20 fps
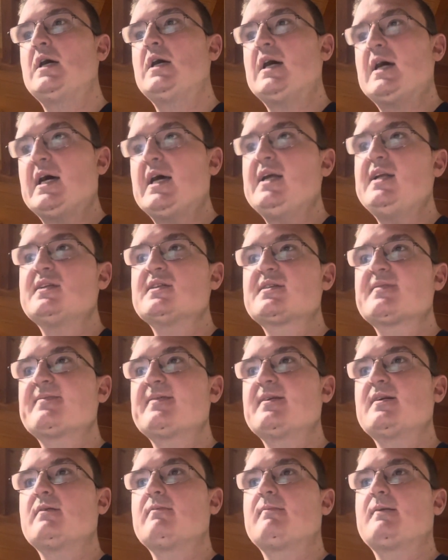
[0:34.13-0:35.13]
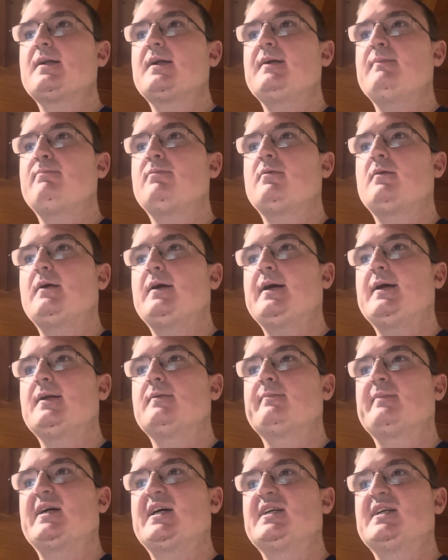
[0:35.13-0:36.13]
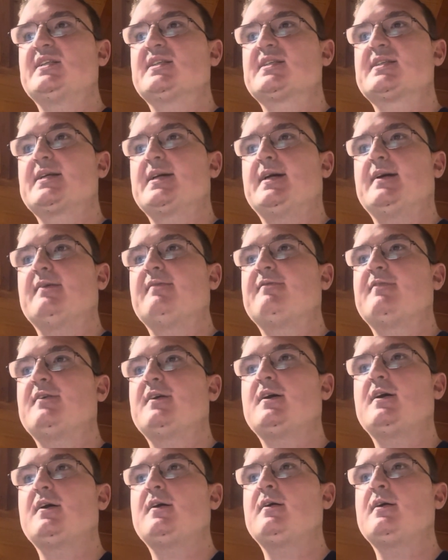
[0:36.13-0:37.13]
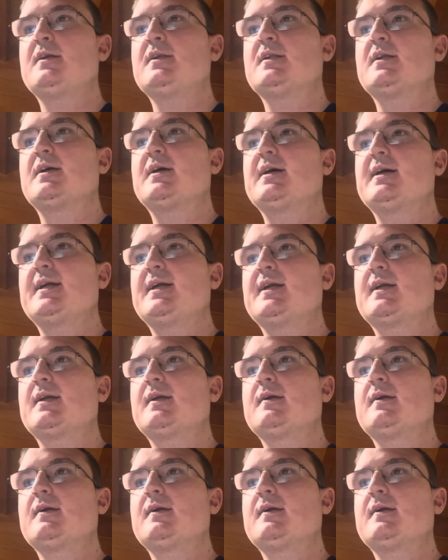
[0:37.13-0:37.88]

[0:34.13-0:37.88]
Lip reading: really proud of myself on